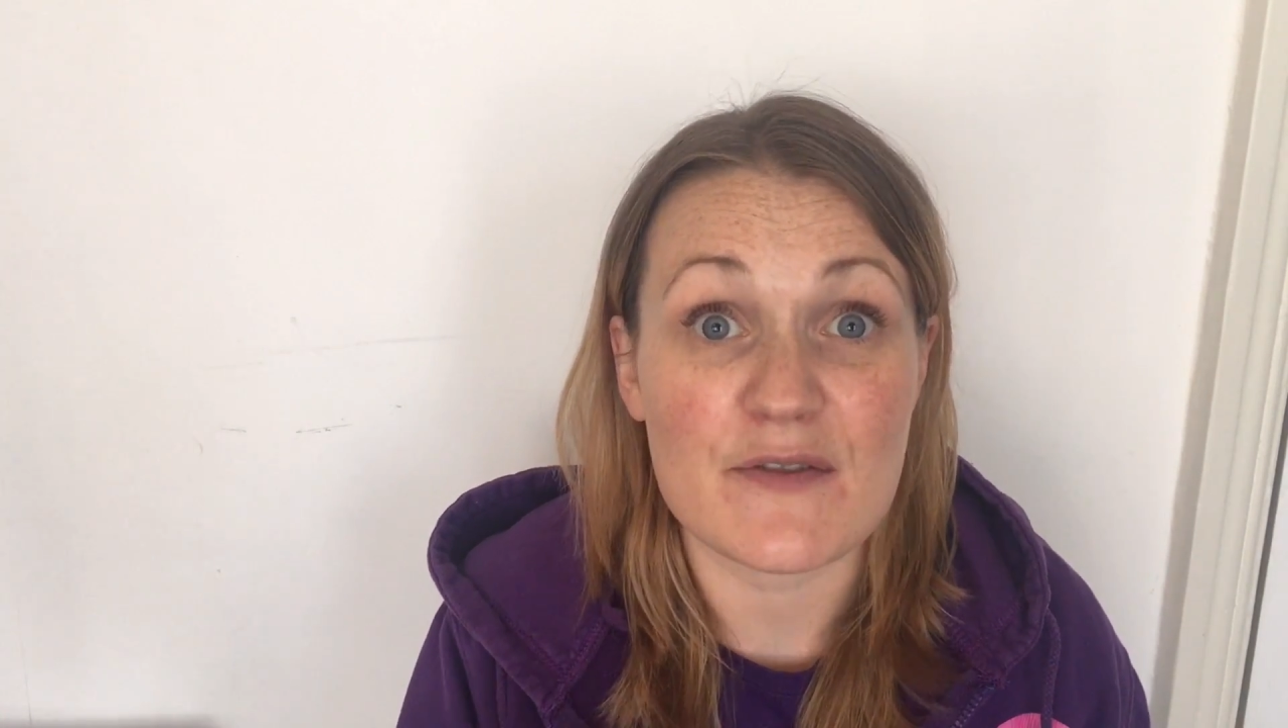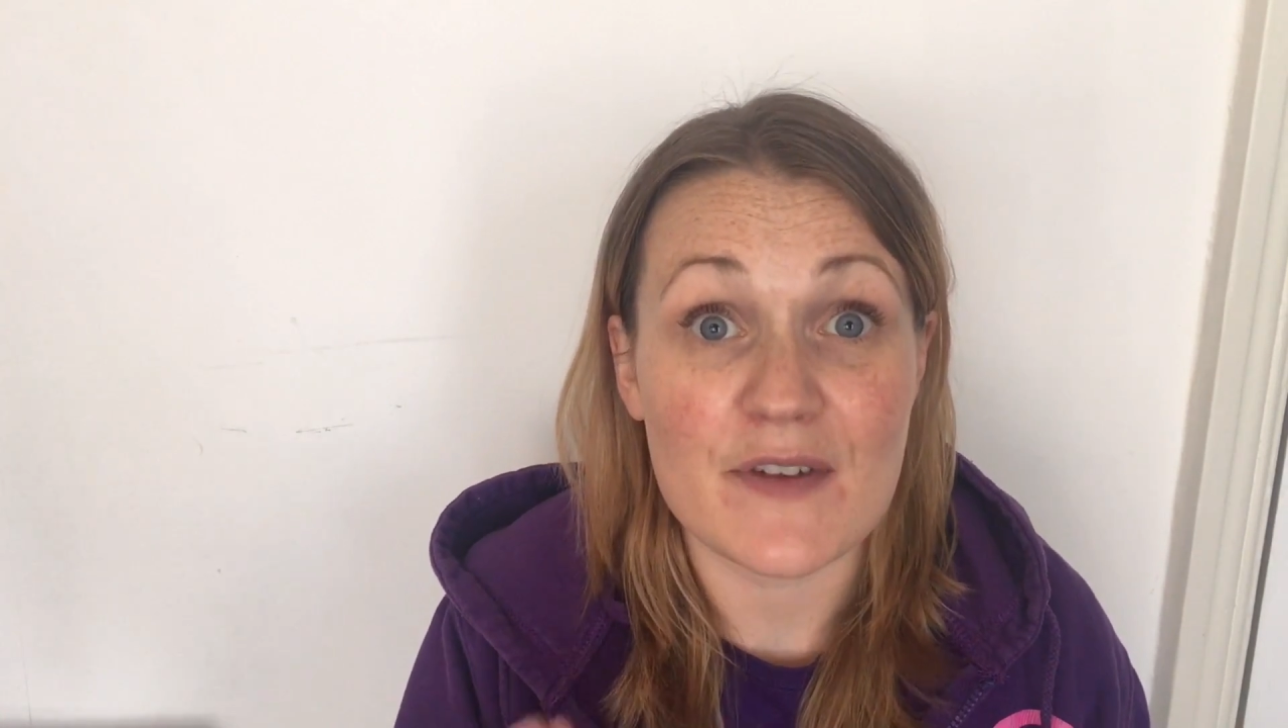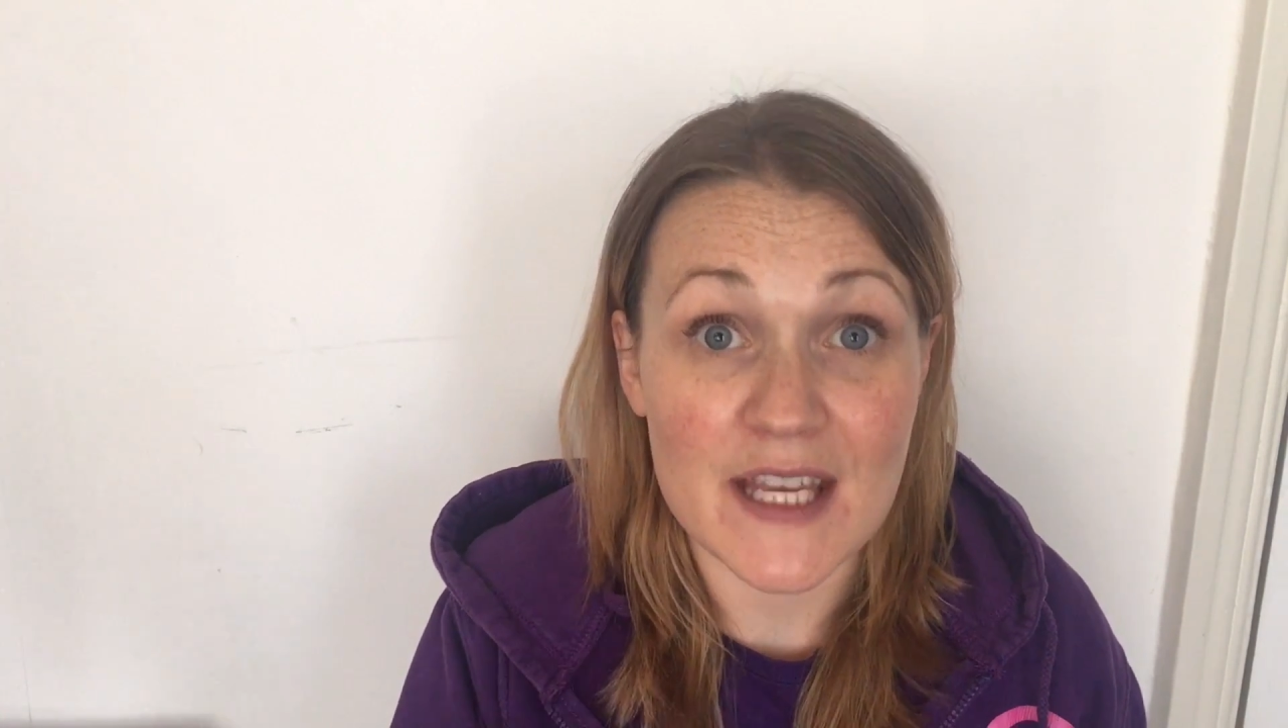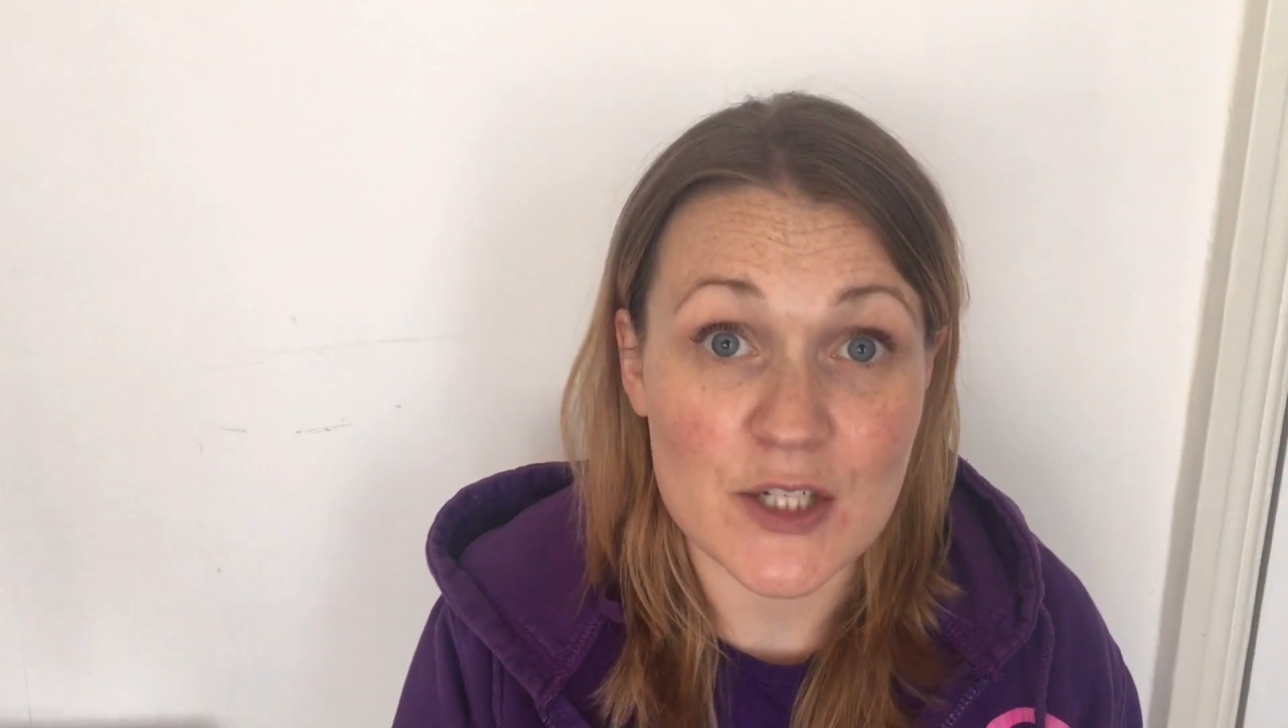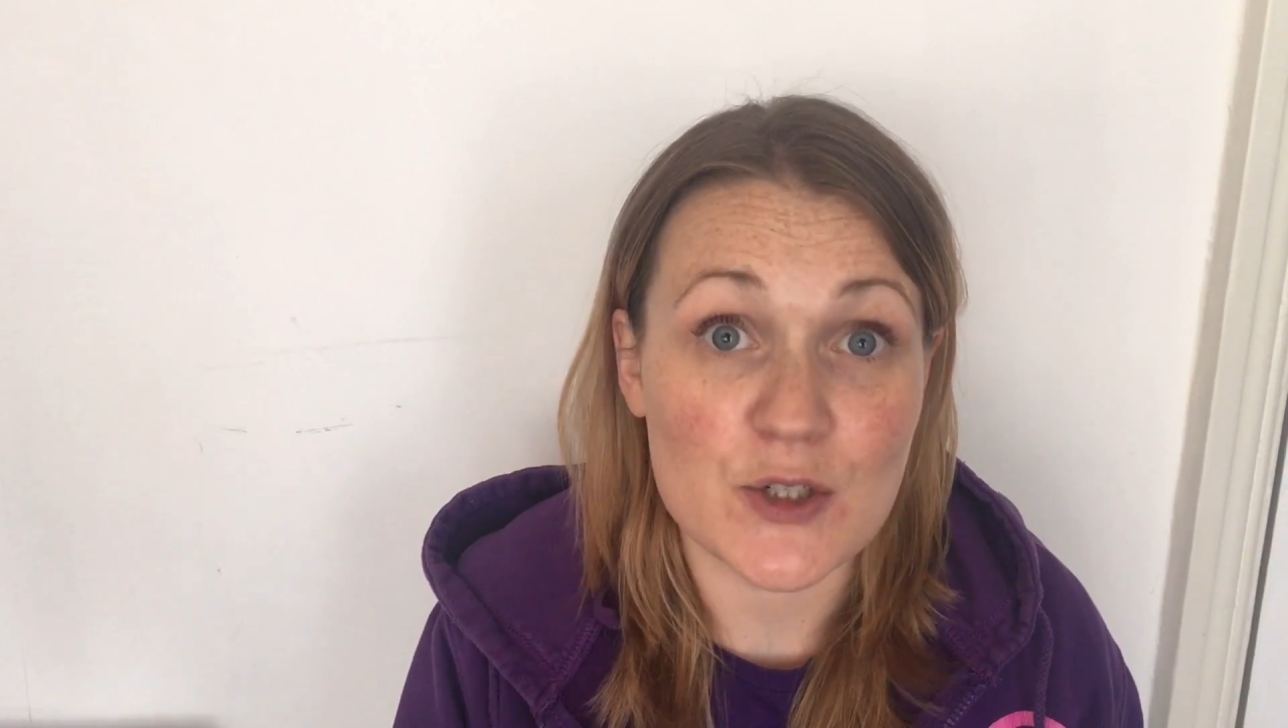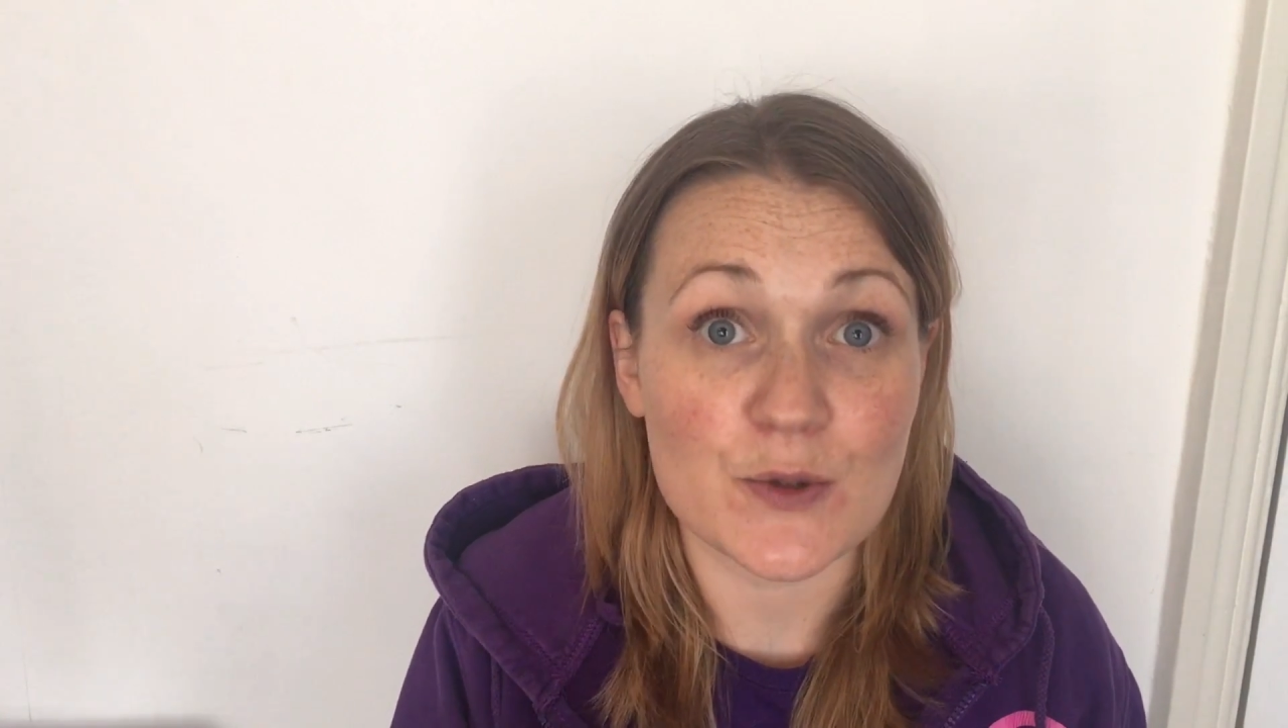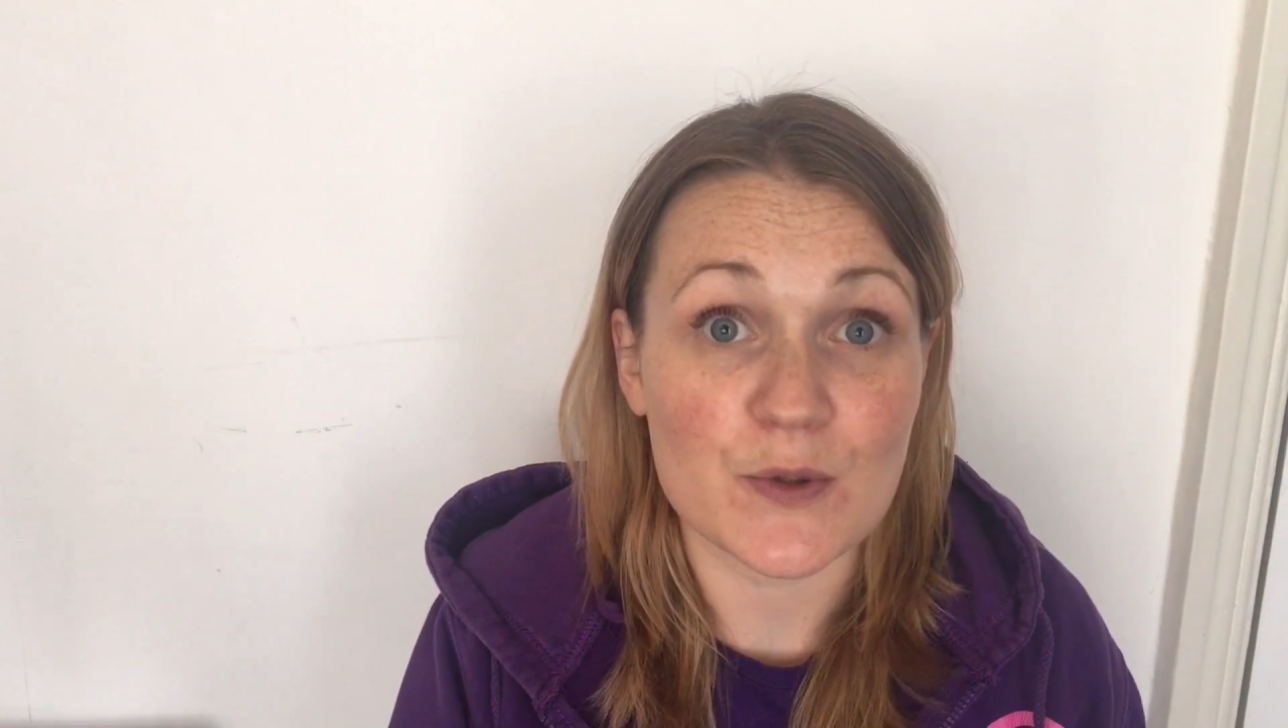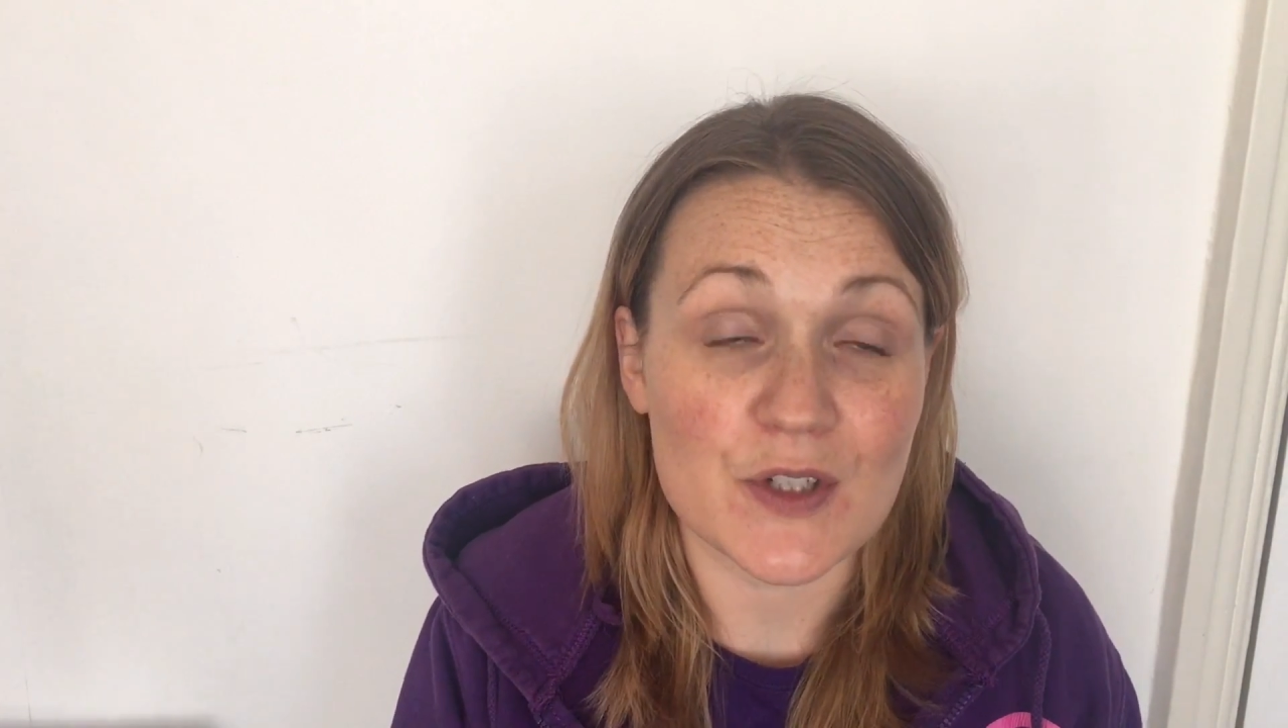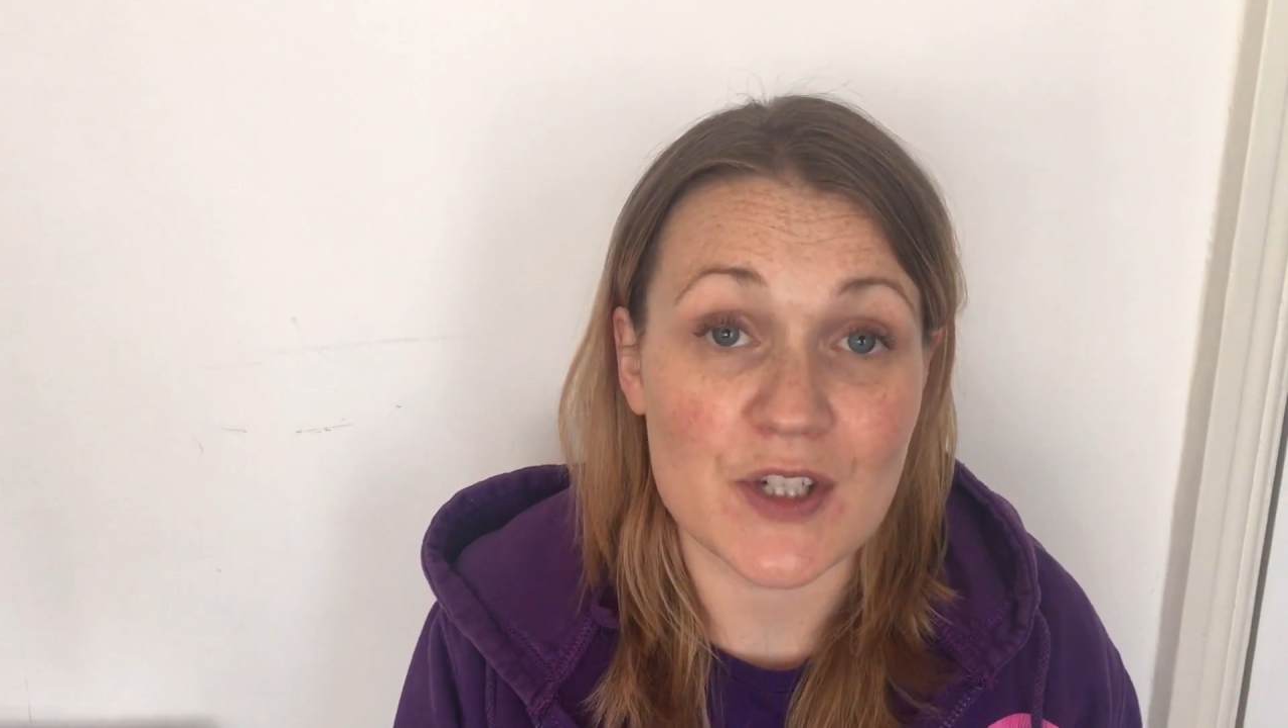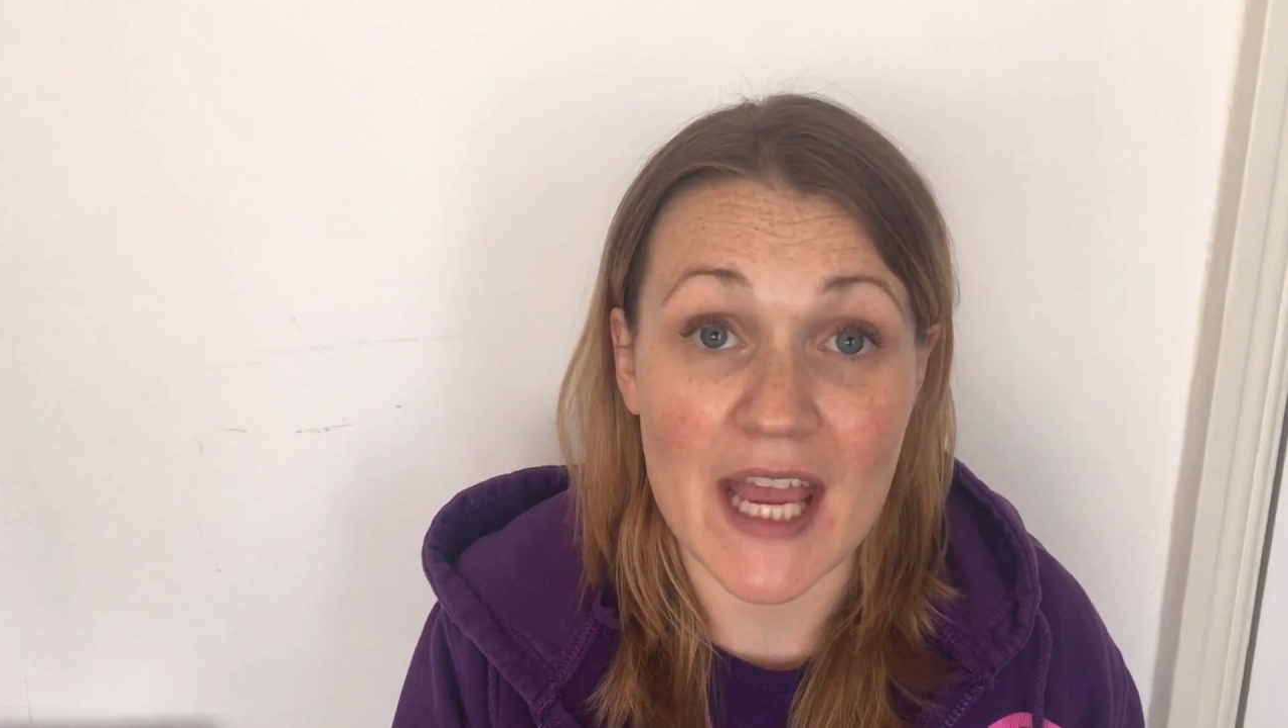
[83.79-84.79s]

visuals